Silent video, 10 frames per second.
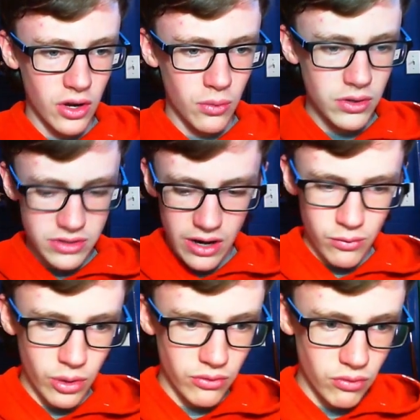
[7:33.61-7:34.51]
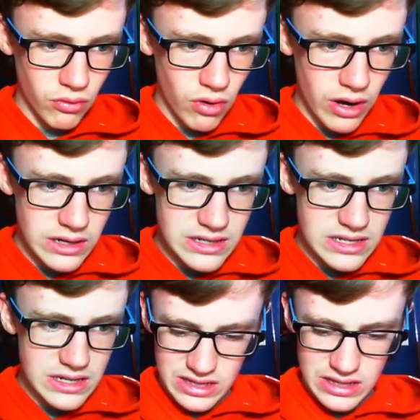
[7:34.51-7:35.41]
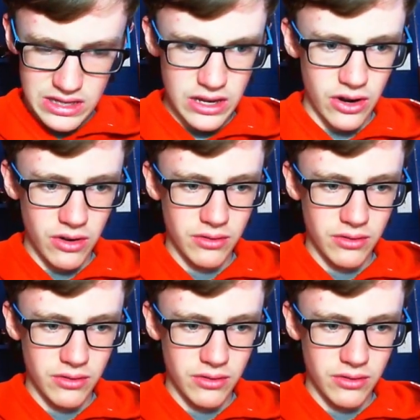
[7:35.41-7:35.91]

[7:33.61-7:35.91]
We're going to have one right here.